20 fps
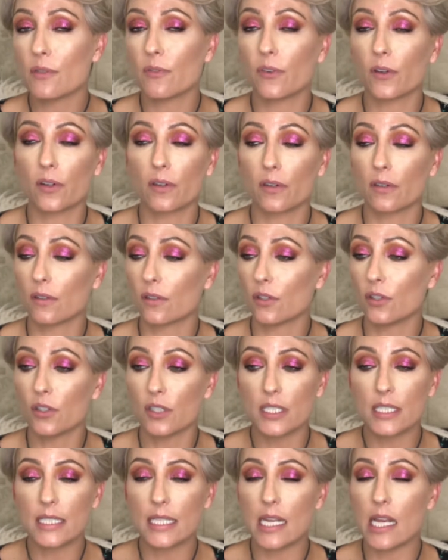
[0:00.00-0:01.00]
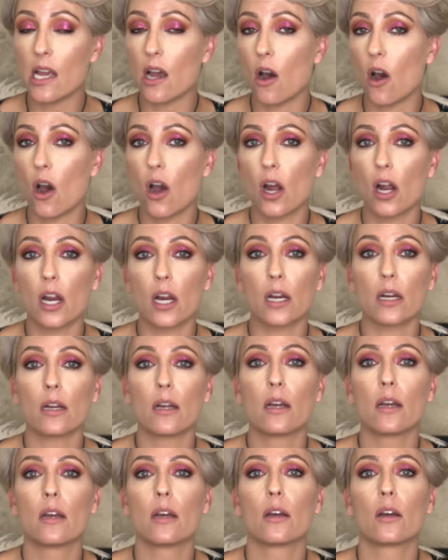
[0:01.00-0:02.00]
for Looxi
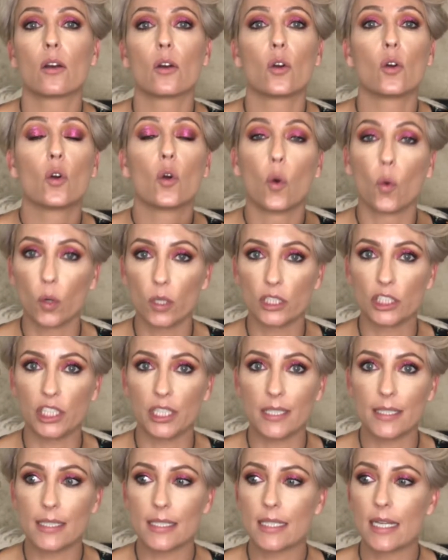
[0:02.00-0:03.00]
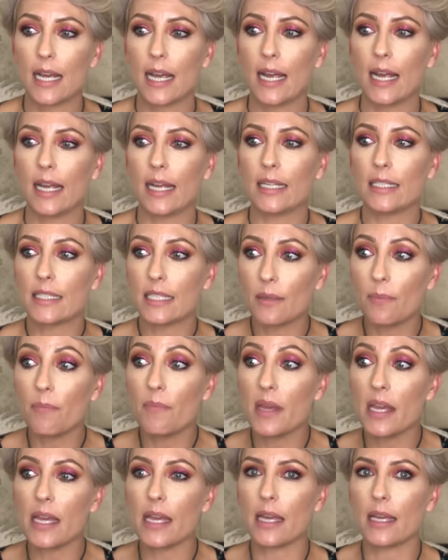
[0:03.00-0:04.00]
are gorgeous to
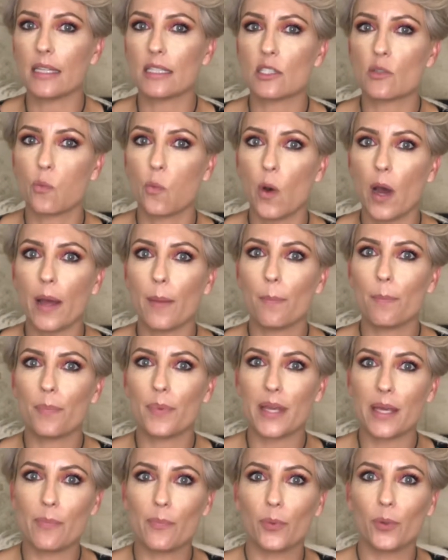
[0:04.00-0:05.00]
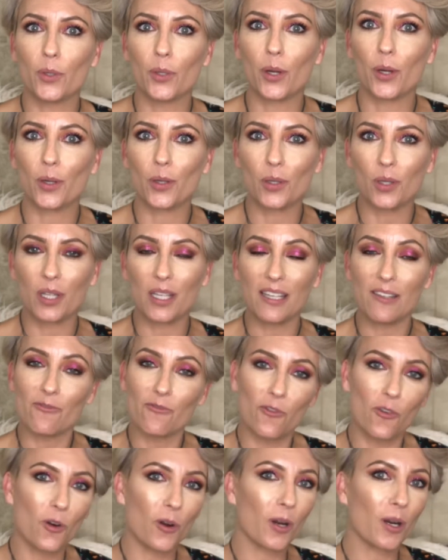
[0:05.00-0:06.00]
me, it's what people are looking
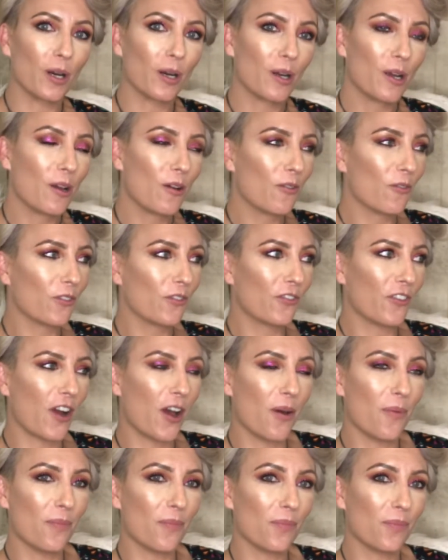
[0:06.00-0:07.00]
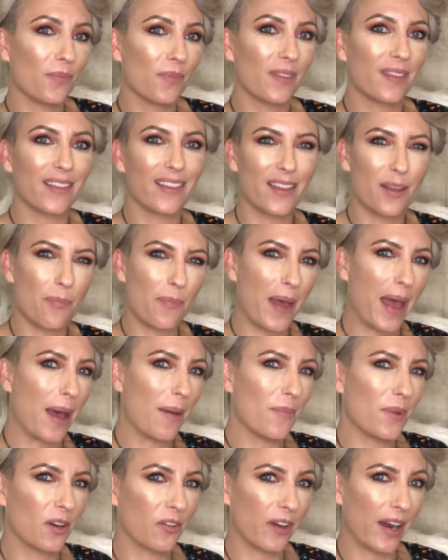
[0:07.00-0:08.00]
for from the
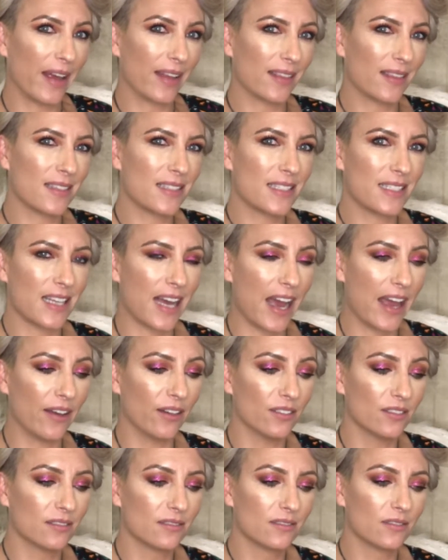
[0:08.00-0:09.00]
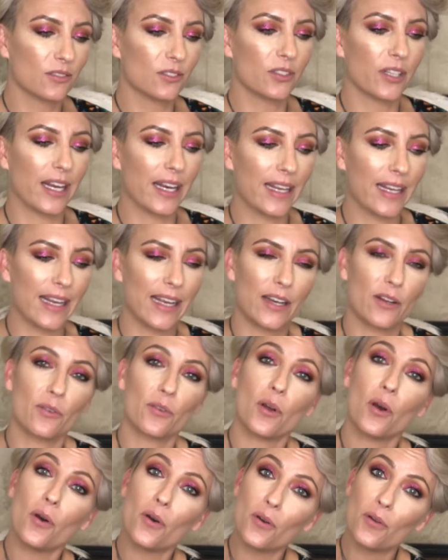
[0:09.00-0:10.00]
Pat McGrath style. Granted, I
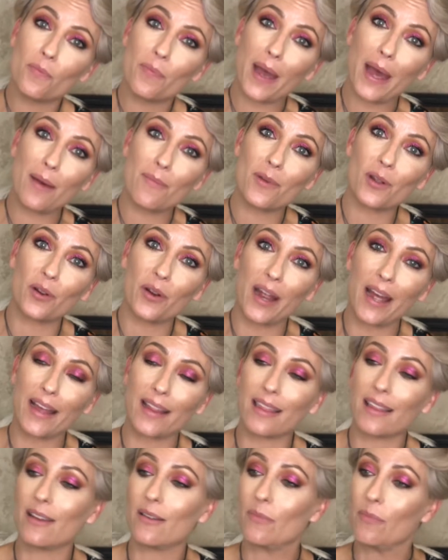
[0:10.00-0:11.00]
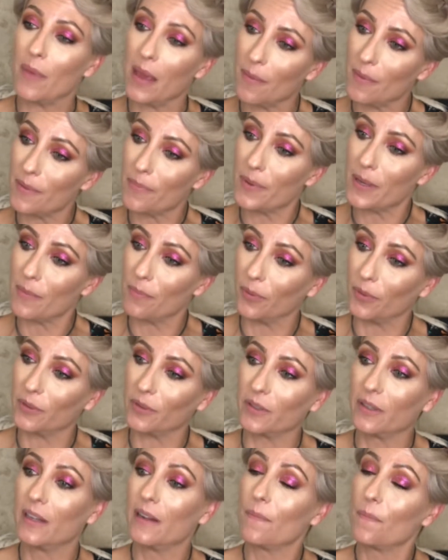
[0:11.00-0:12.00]
don't own Pat McGrath, and maybe
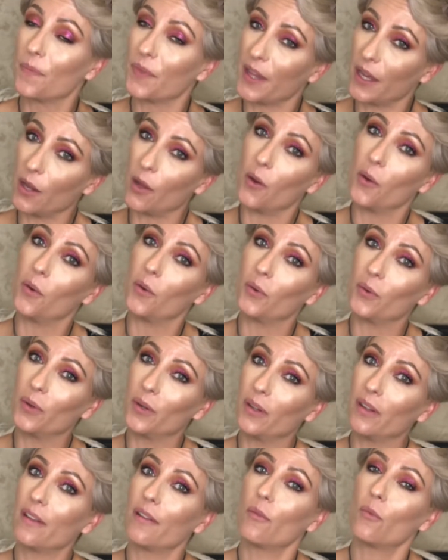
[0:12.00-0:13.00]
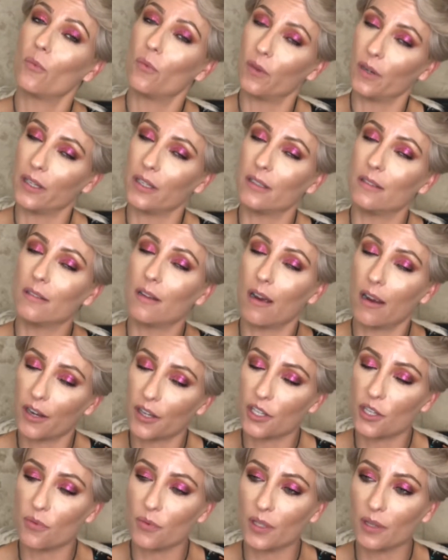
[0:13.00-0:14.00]
people that own would
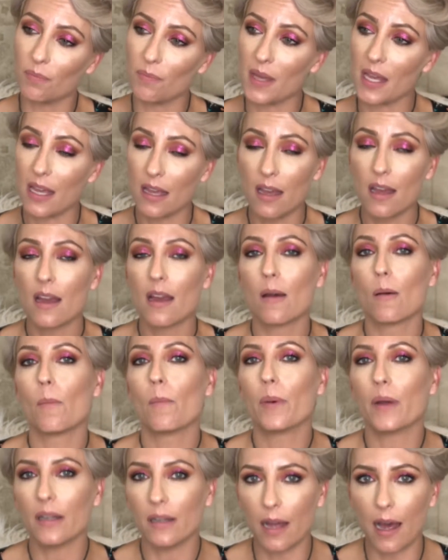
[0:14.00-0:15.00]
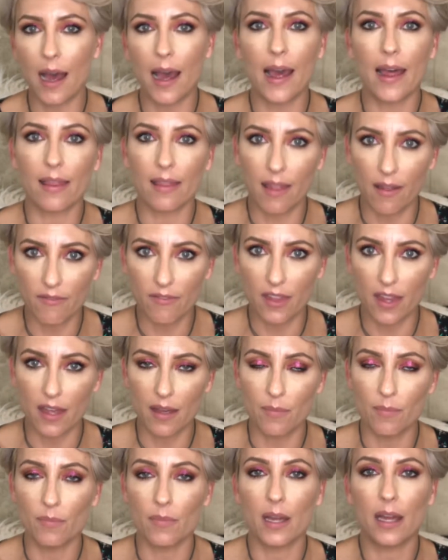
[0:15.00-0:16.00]
argue with me, but I love
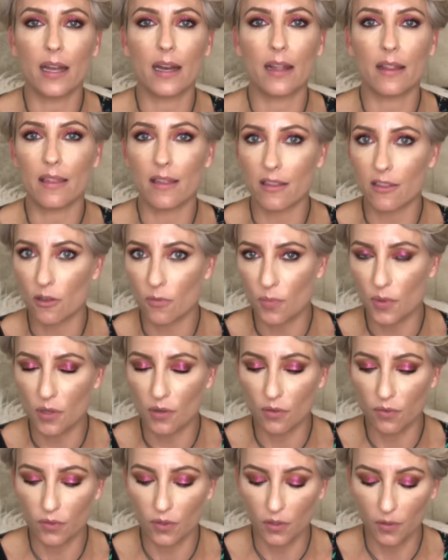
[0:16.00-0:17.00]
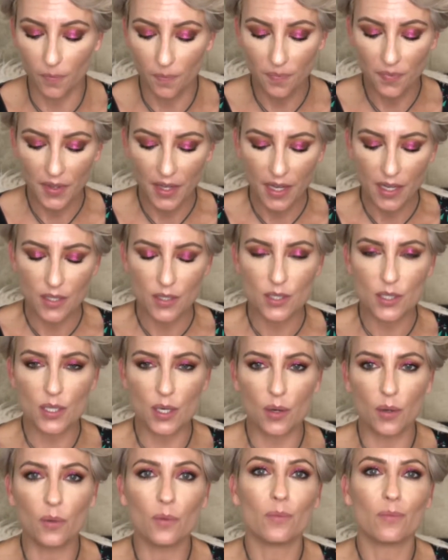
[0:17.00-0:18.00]
them and I think they're beautiful.
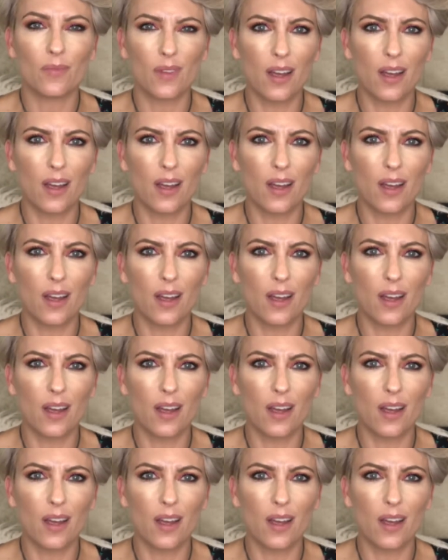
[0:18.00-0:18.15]
So